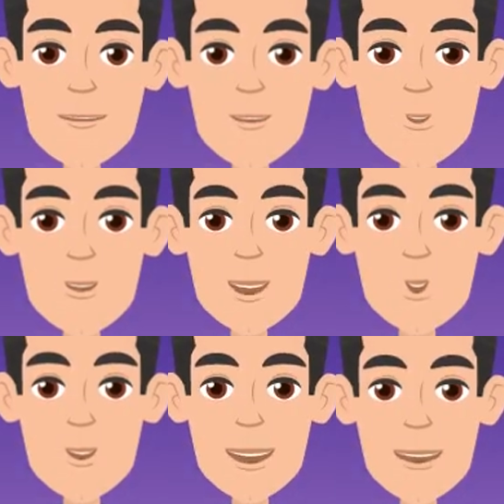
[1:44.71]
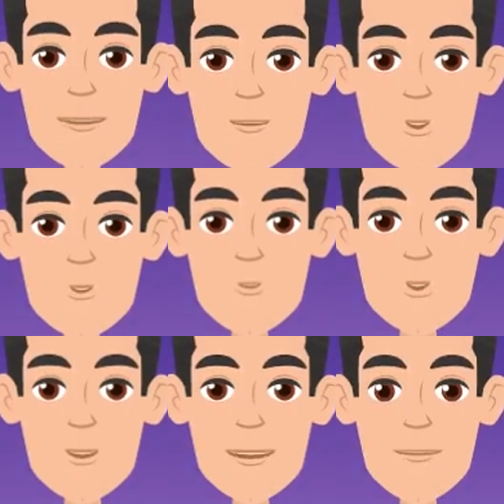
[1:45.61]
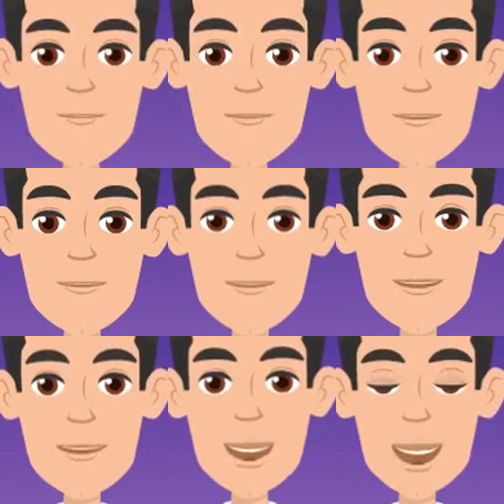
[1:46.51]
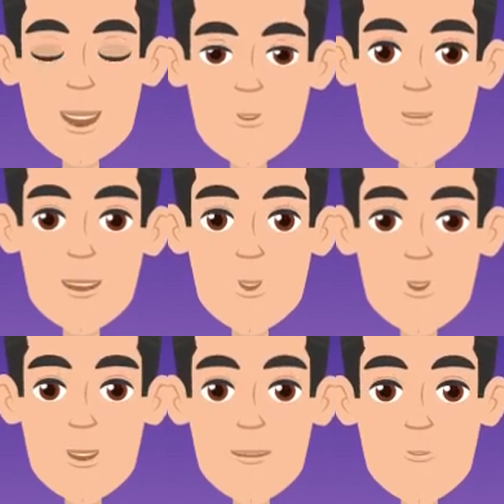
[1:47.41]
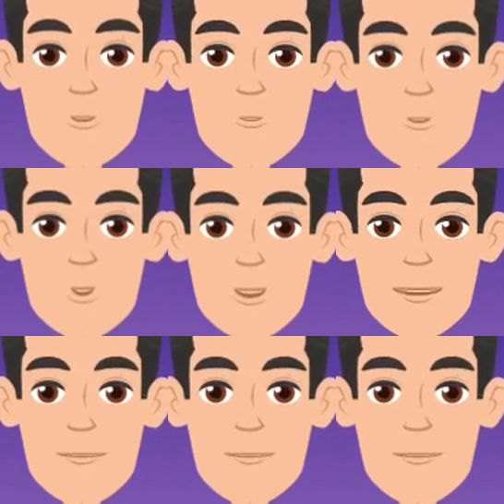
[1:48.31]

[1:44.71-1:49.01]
Using a quick and fluid motion, flip the egg over in one smooth motion.